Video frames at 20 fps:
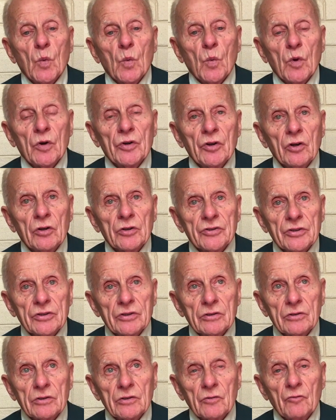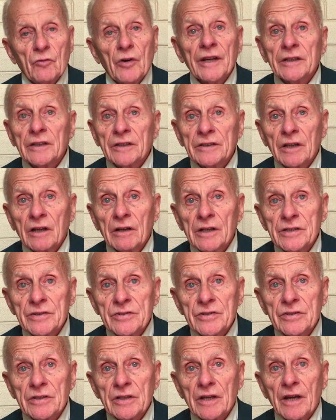were not
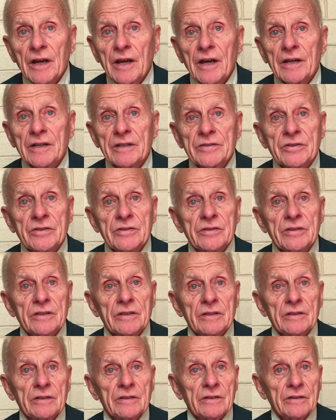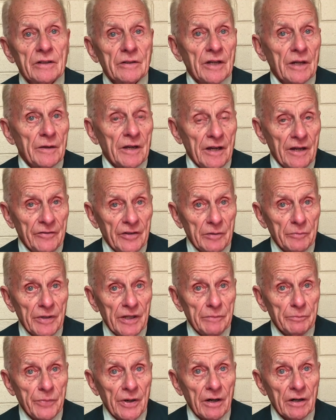recognised as having
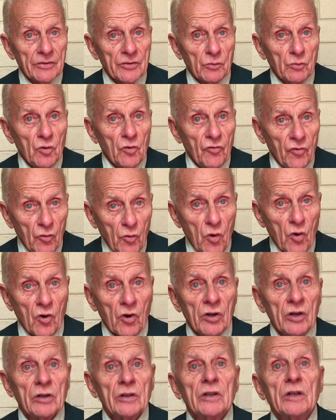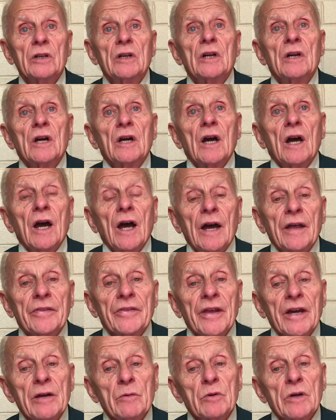been part of a war, and
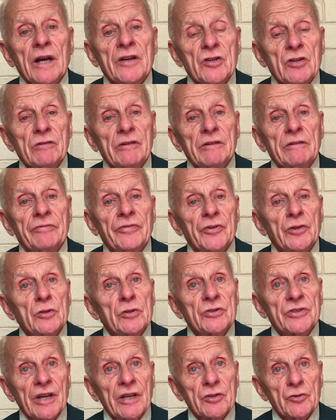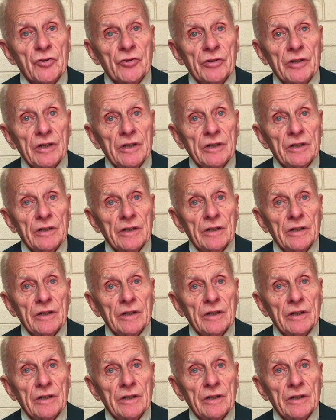they were actually refused entry,